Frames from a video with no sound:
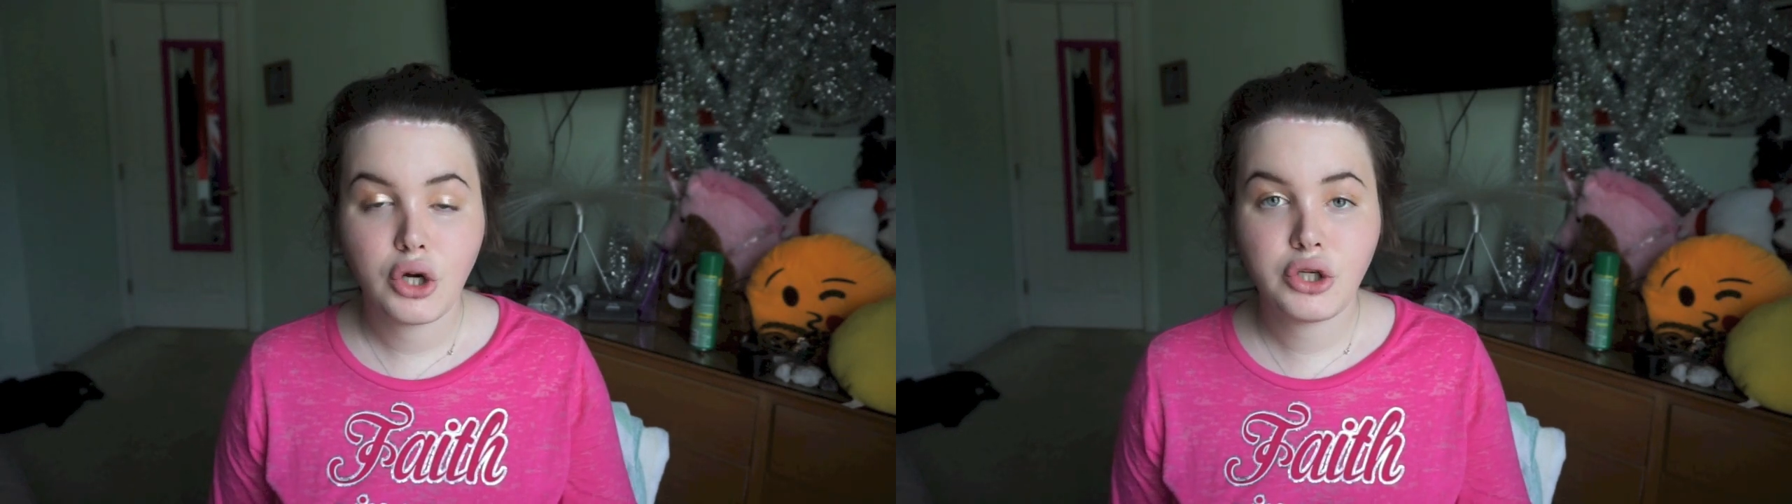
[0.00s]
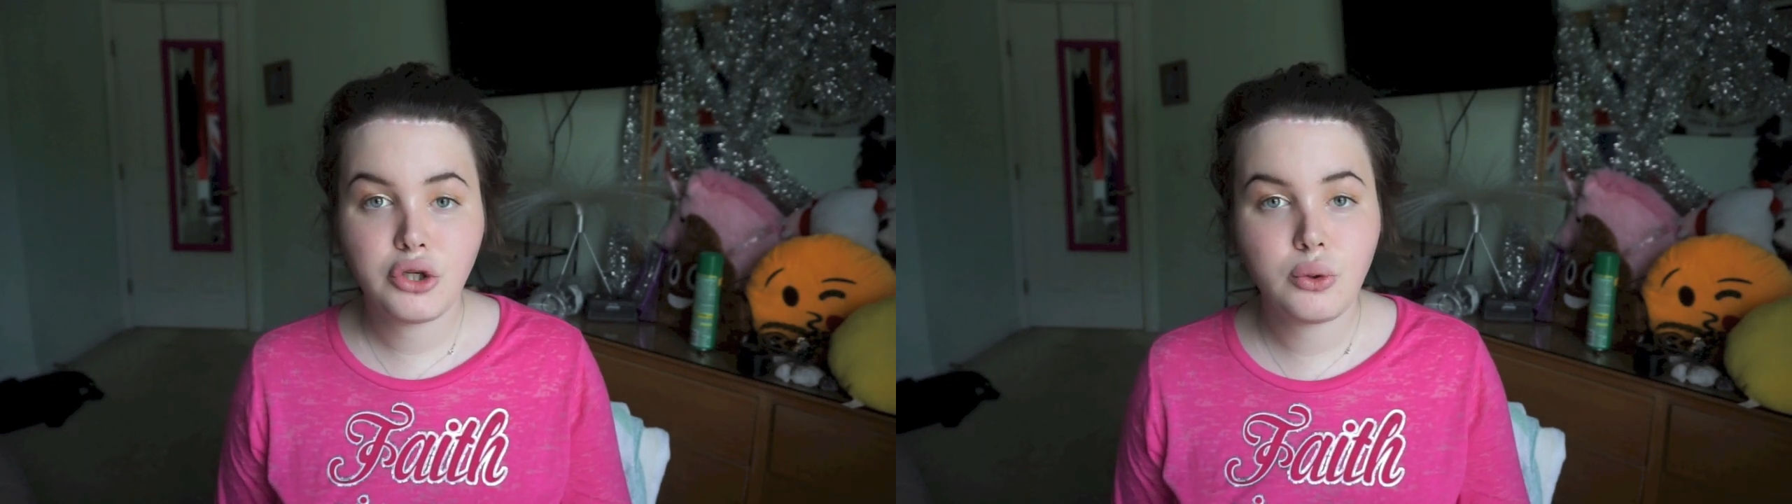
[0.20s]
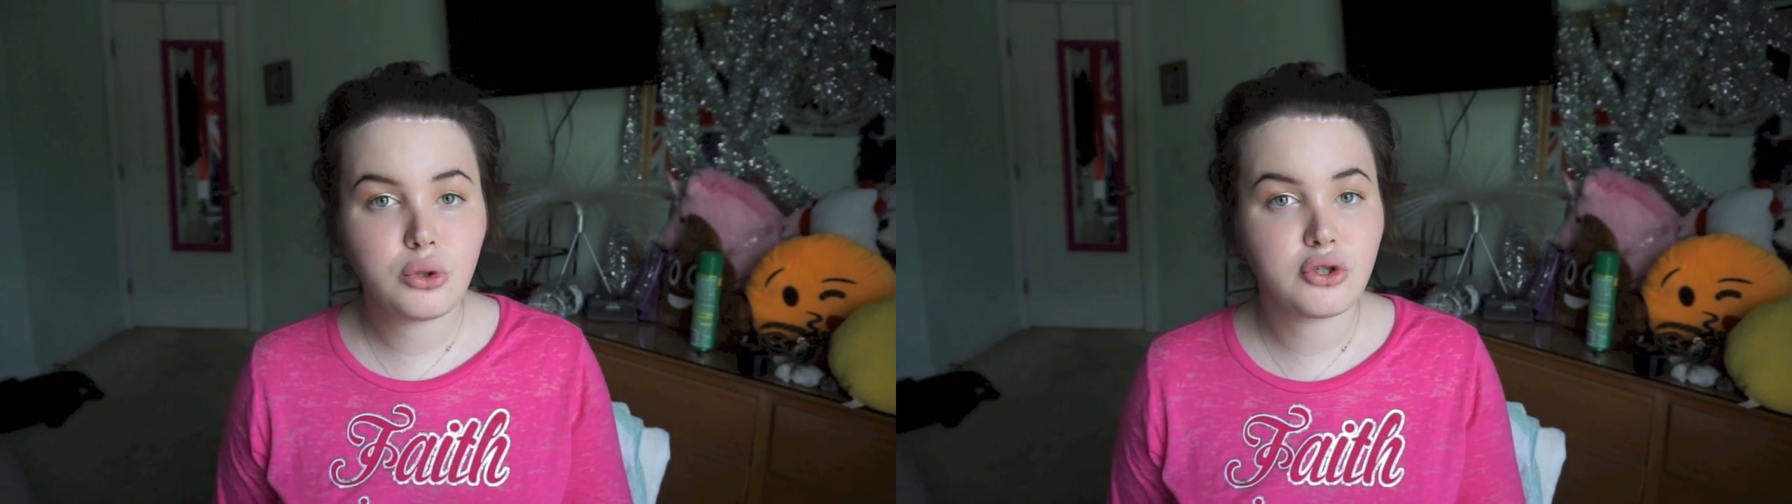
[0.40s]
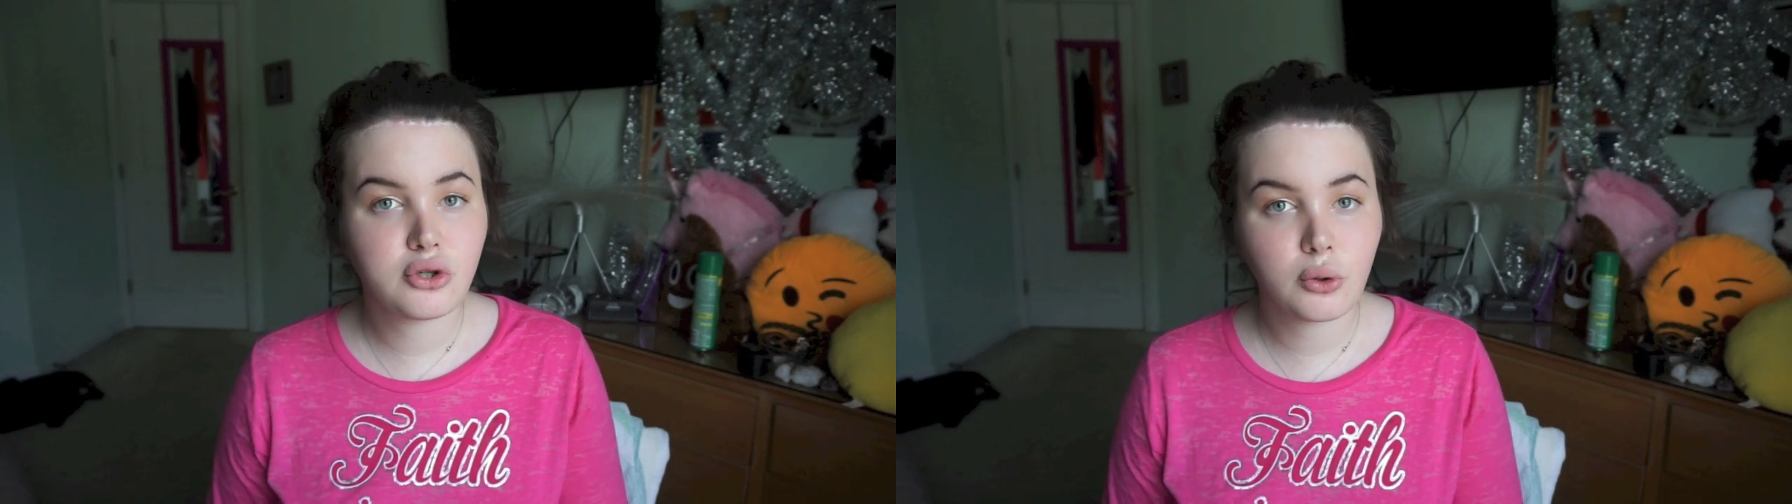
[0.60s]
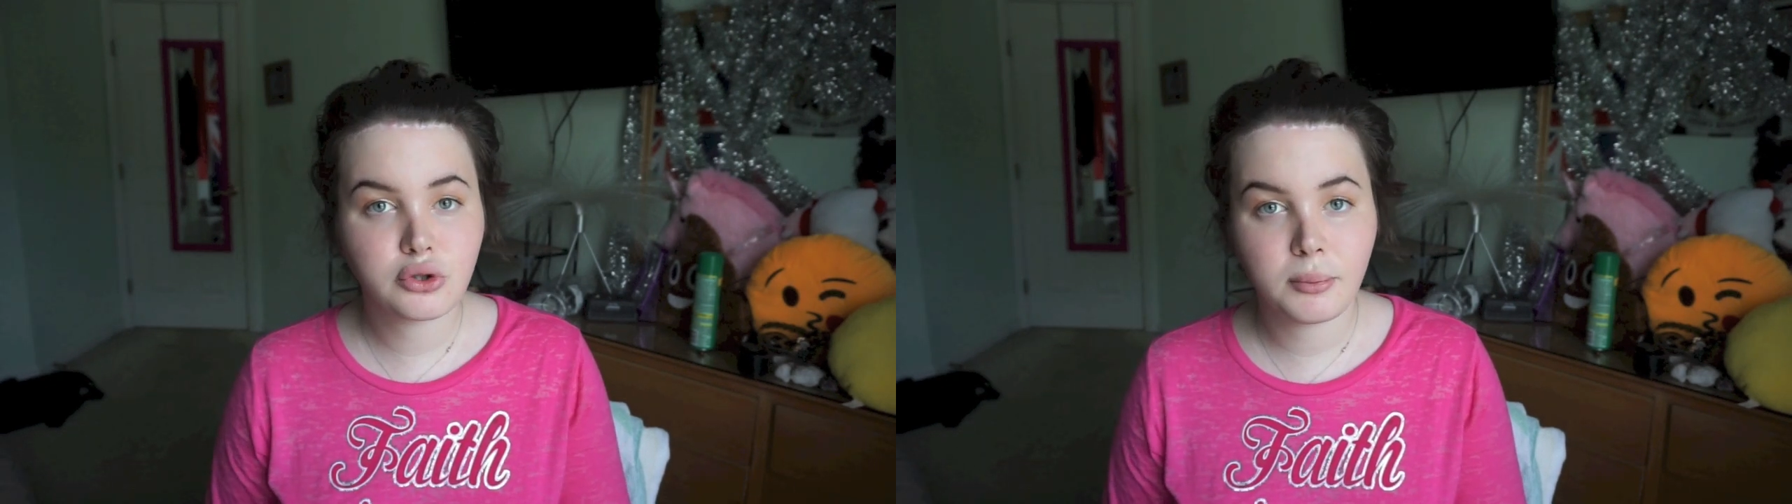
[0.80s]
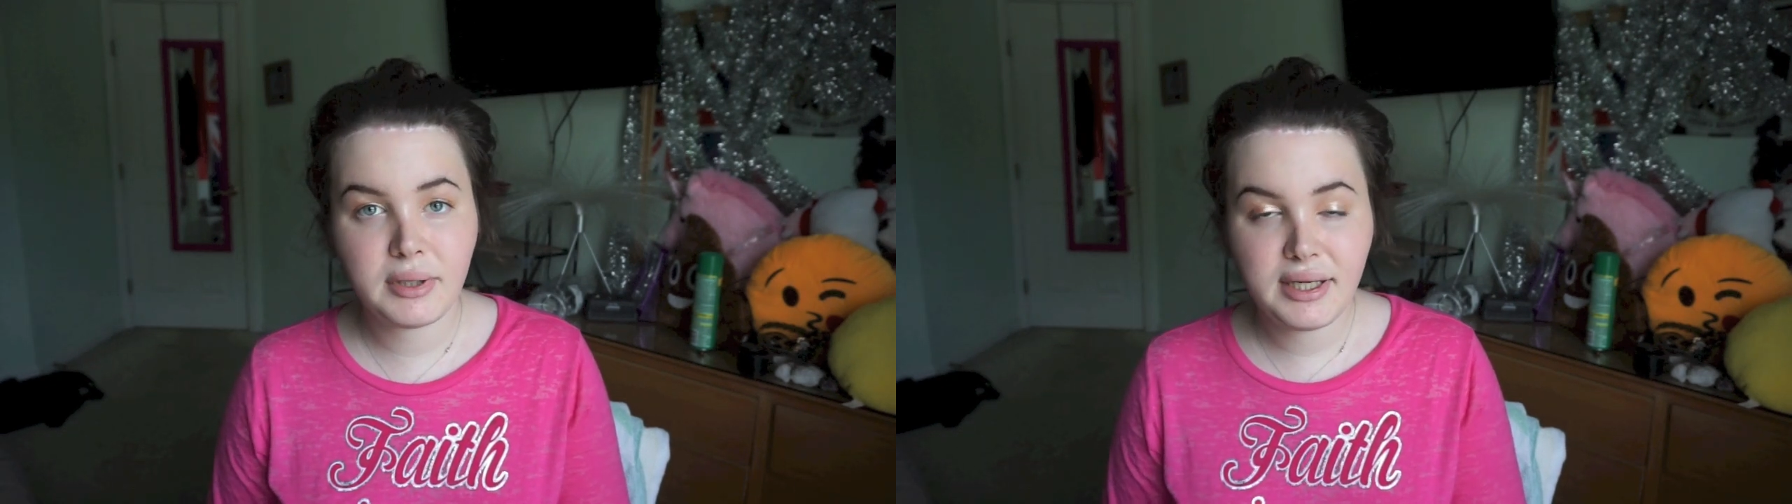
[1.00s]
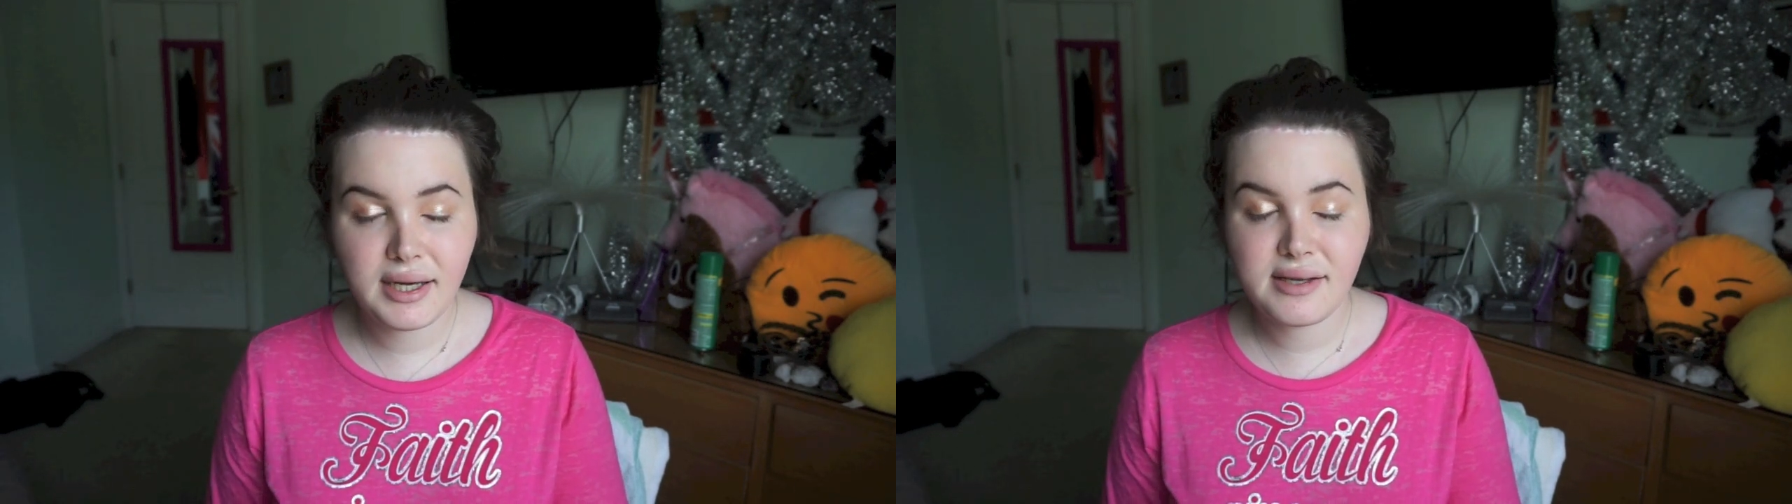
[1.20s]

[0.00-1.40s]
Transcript: huge social media